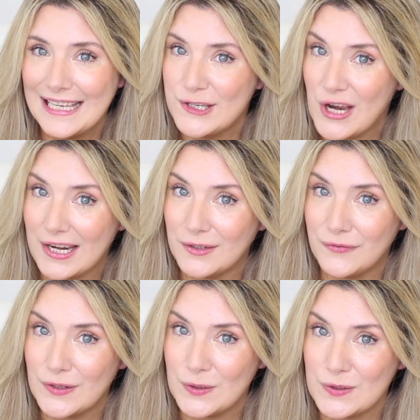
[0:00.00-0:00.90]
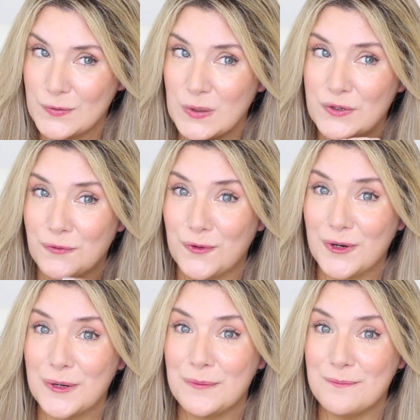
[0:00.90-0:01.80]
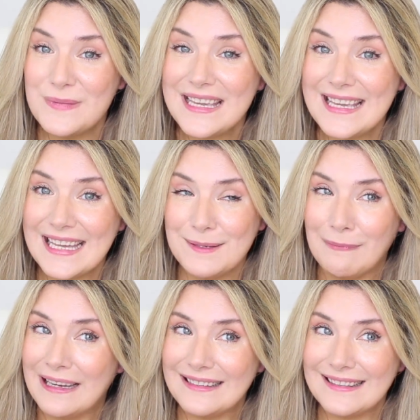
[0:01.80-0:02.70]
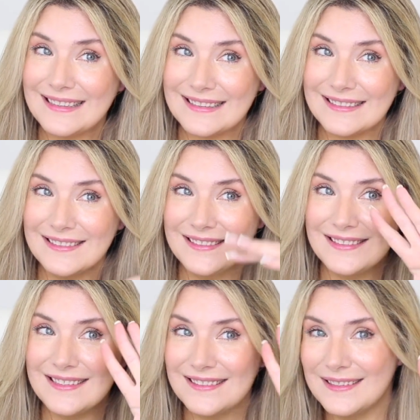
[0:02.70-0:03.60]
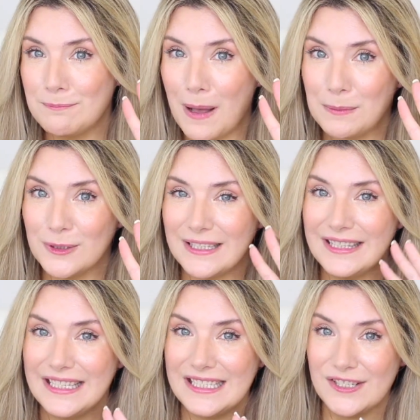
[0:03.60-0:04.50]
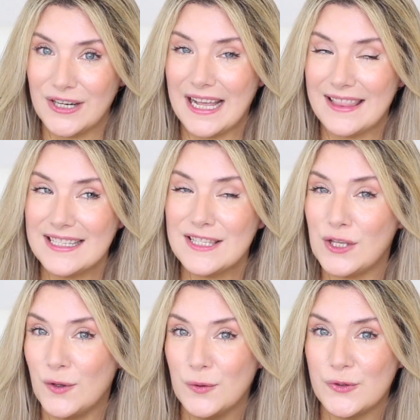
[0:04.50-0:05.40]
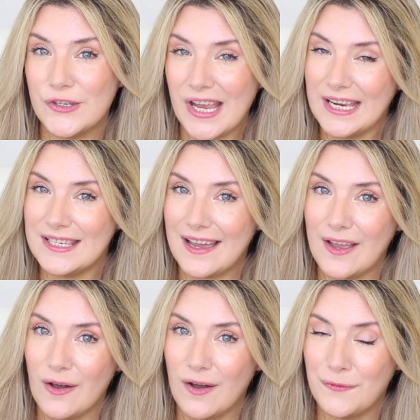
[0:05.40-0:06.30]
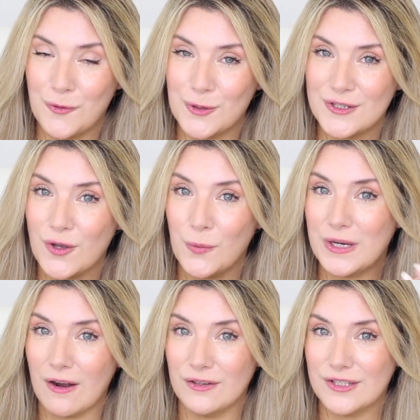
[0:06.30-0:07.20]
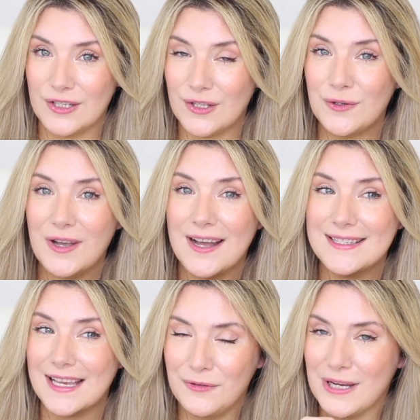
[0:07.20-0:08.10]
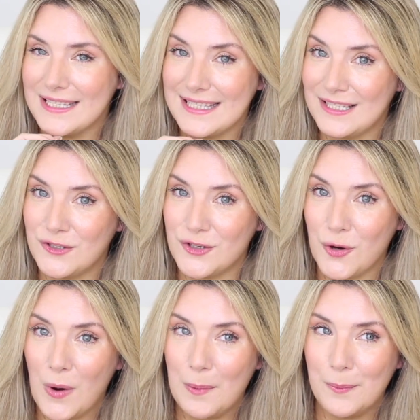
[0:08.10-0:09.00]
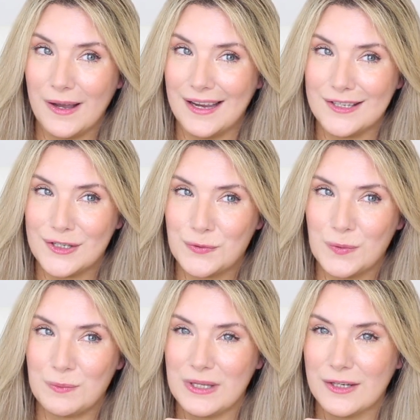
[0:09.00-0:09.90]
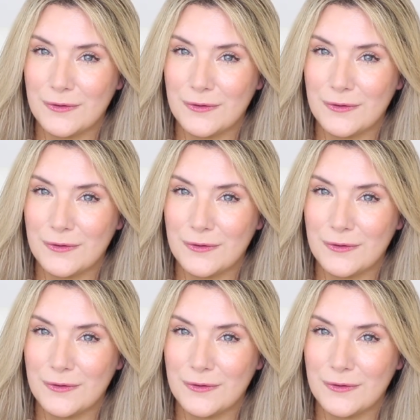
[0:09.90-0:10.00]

channel views, which for me and my little bubble in the internet, that's huge, and I of course owe it all to you guys. If you guys didn't show up, I just would be a